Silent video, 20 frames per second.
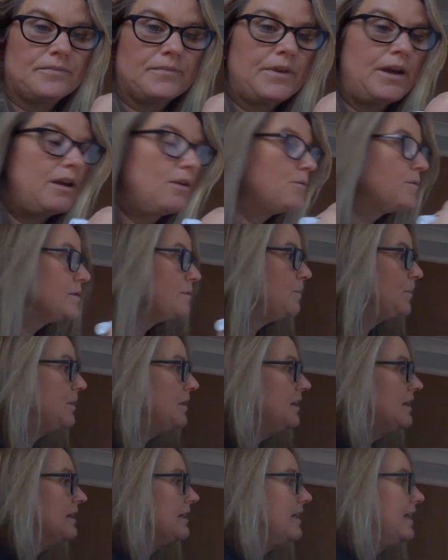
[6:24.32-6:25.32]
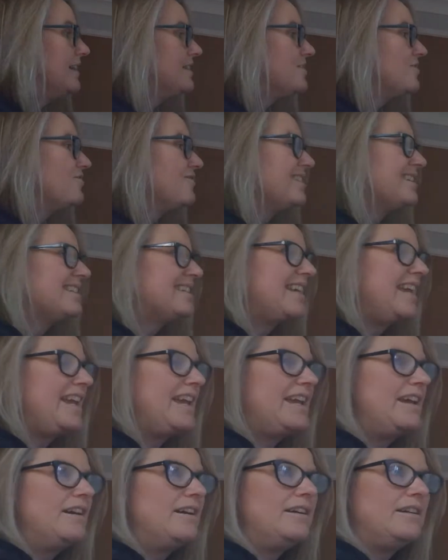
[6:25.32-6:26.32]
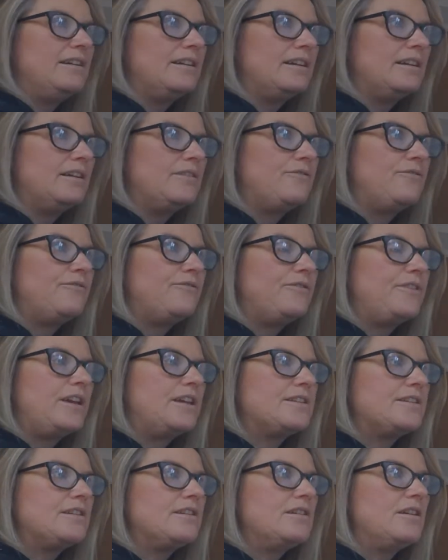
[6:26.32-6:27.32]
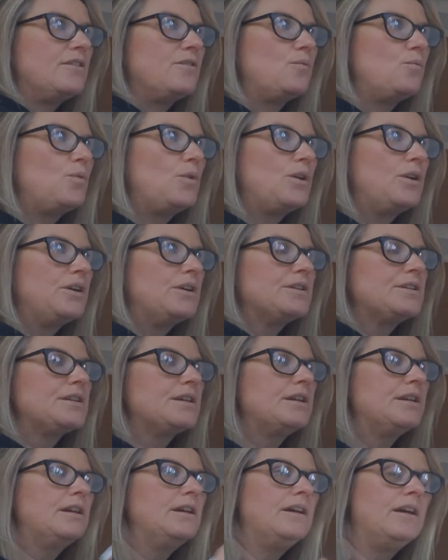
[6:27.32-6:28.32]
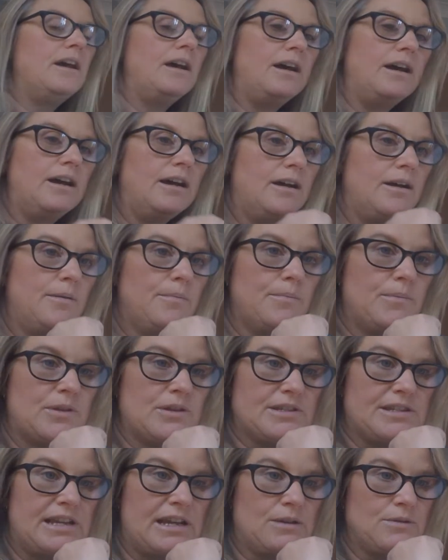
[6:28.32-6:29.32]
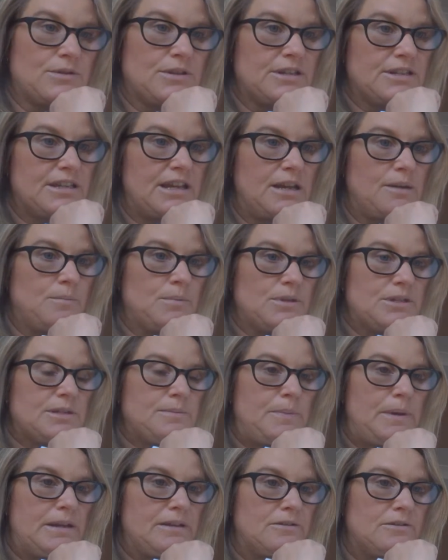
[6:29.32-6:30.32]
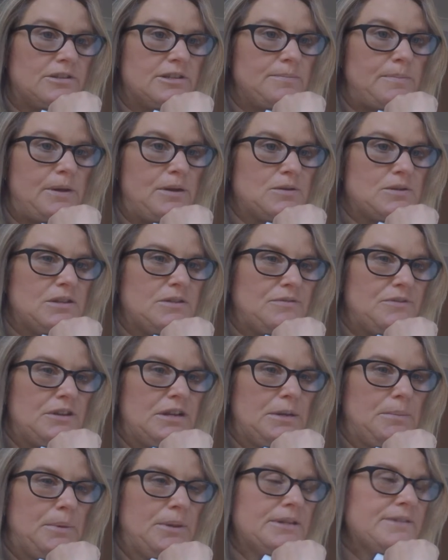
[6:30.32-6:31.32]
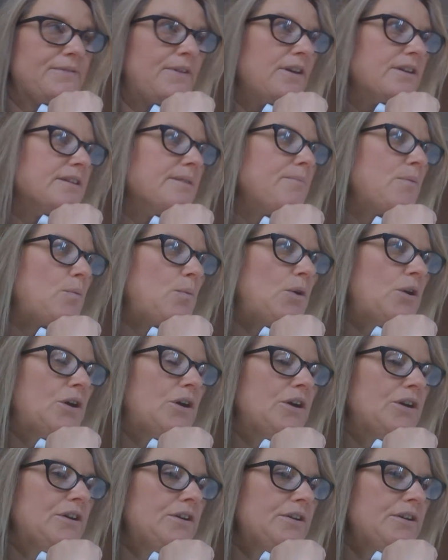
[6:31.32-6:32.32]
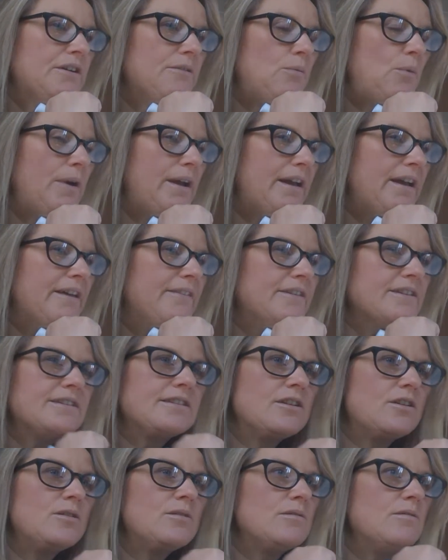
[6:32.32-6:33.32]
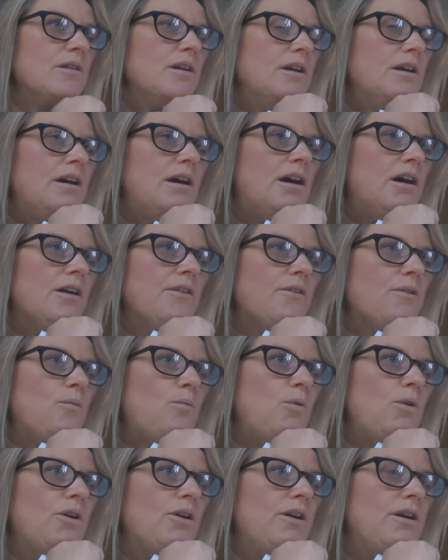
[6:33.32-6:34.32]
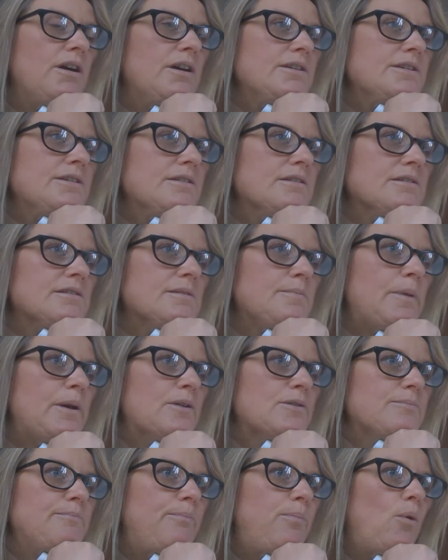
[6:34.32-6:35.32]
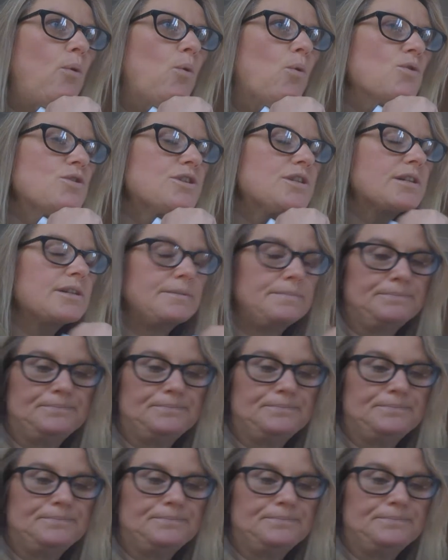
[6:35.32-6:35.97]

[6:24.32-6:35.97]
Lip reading: I'll always put a little asterisk here if there's another word that sounds the same but spelt differently. But as far as I'm aware, there's no other word that spells bought.